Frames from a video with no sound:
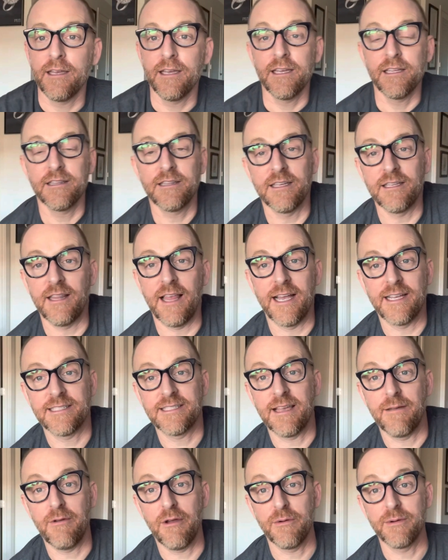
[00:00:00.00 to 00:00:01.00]
The last
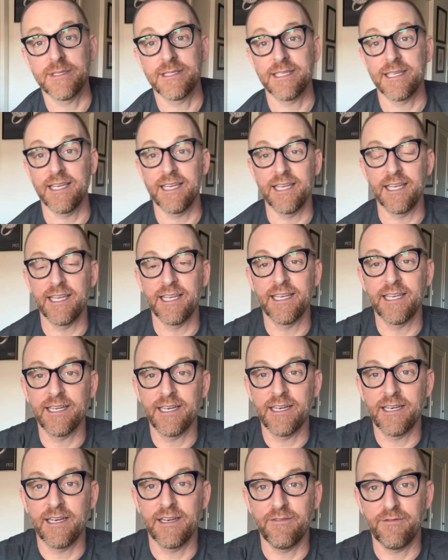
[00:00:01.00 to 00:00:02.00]
time I was
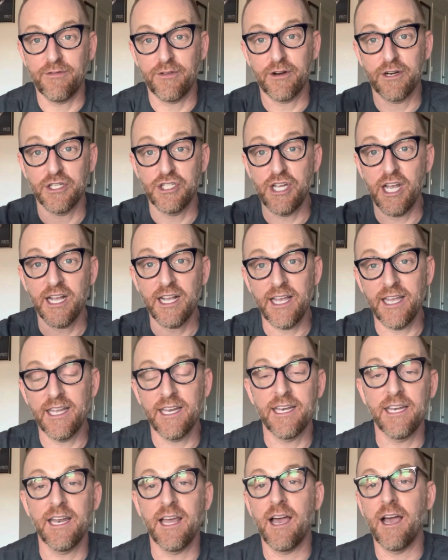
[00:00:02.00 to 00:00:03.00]
in for a
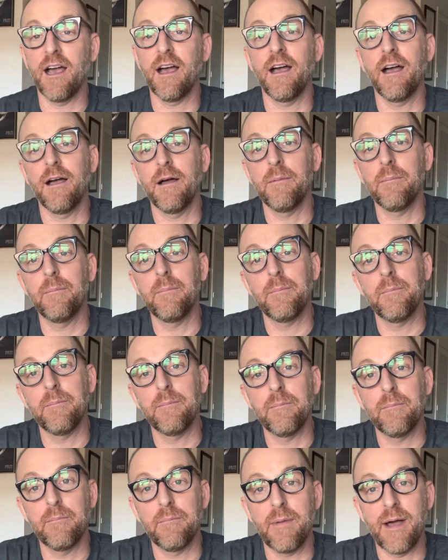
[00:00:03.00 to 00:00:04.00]
check-in,
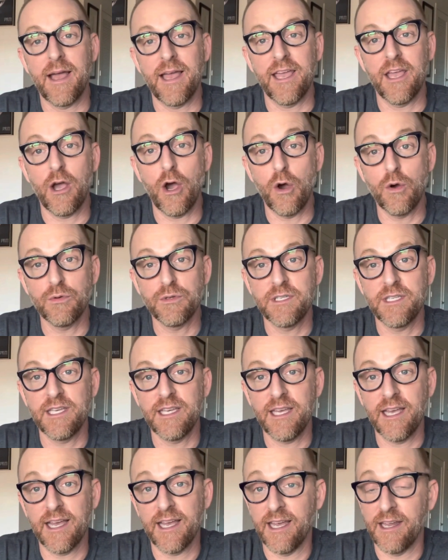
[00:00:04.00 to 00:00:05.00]
my
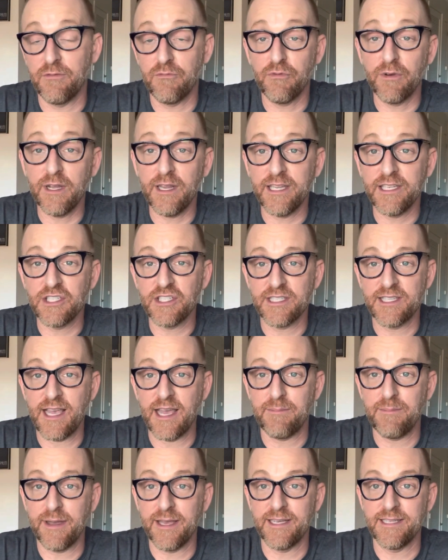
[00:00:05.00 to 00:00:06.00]
OT, I had really just
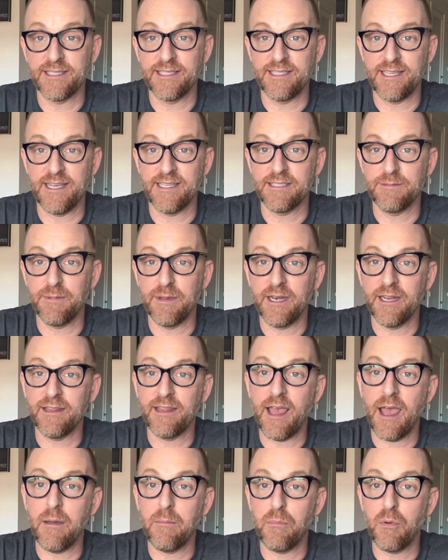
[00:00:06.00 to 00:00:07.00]
had my assessment at
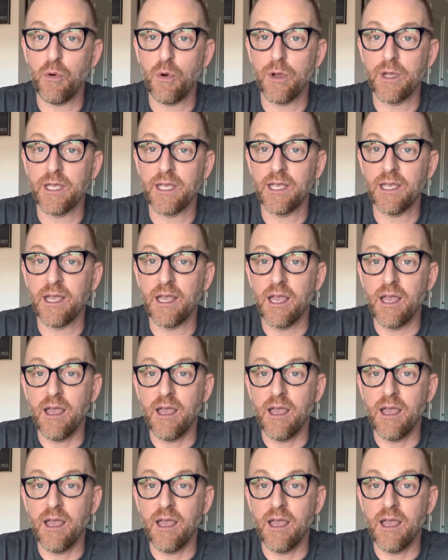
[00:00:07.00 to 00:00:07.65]
that point.